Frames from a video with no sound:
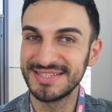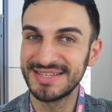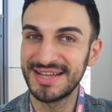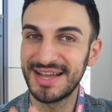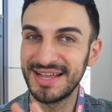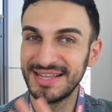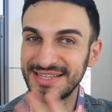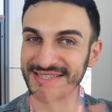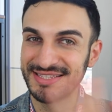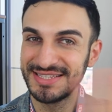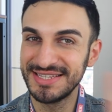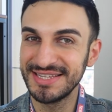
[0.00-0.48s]

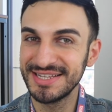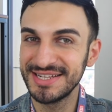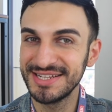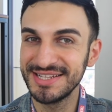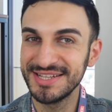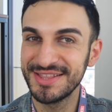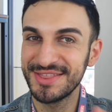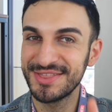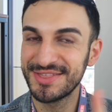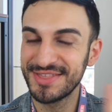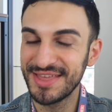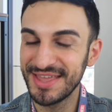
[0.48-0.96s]

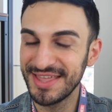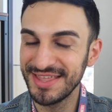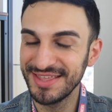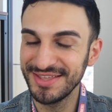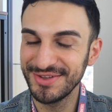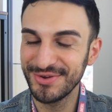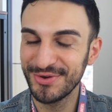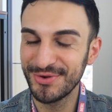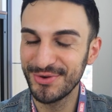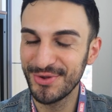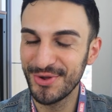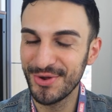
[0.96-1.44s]
ideal
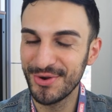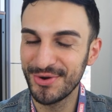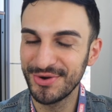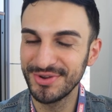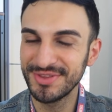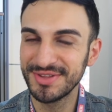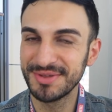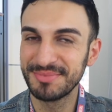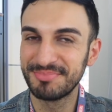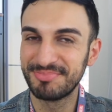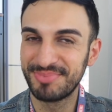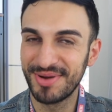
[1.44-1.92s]
thing on
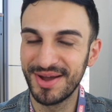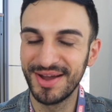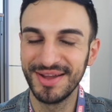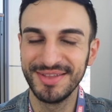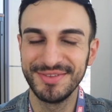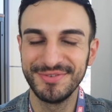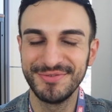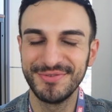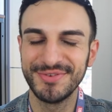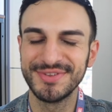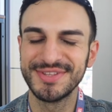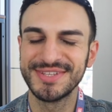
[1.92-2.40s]
earth,
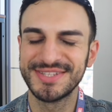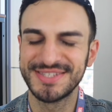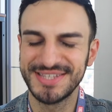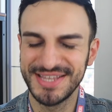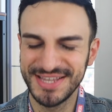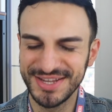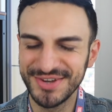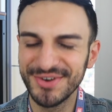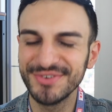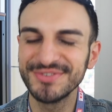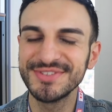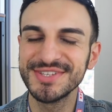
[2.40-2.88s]
but for the
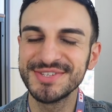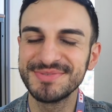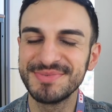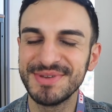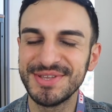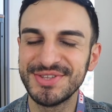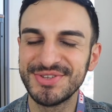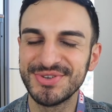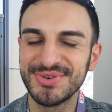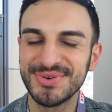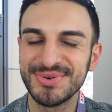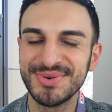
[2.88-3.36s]
sake of this
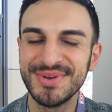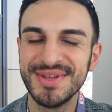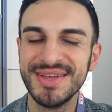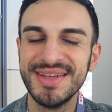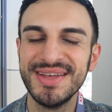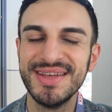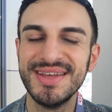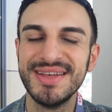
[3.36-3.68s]
video, I'm